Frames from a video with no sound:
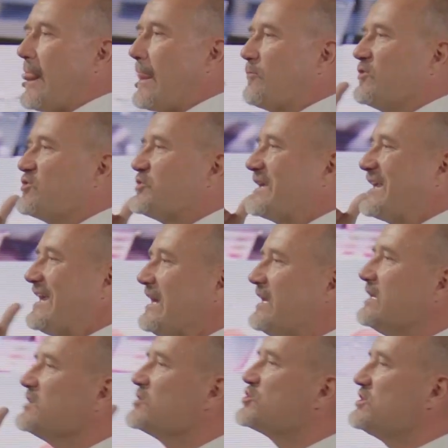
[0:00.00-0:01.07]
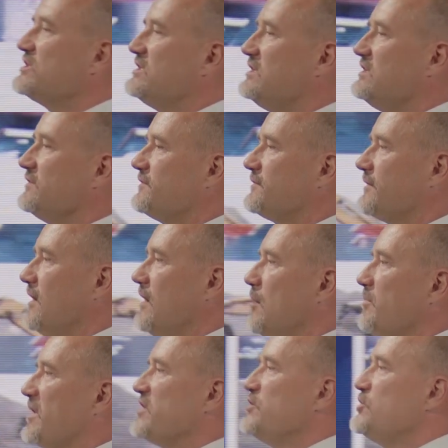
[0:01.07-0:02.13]
which we can achieve
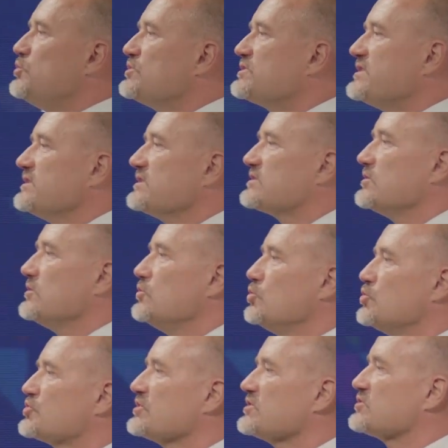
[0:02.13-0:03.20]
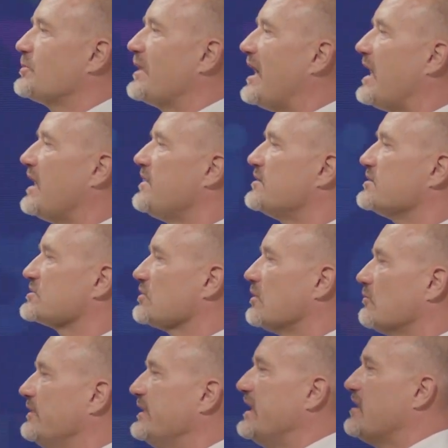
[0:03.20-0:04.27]
by using solutions where others
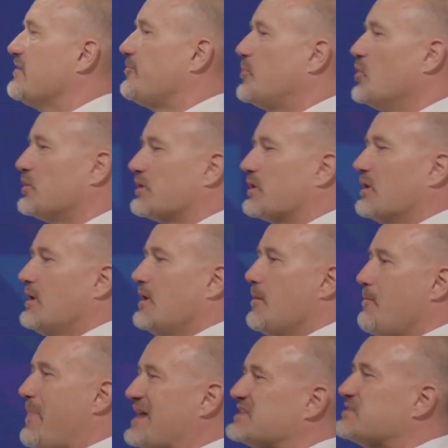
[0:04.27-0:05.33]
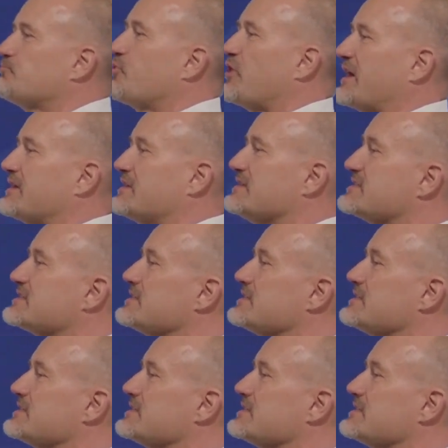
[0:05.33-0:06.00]
already have put best practice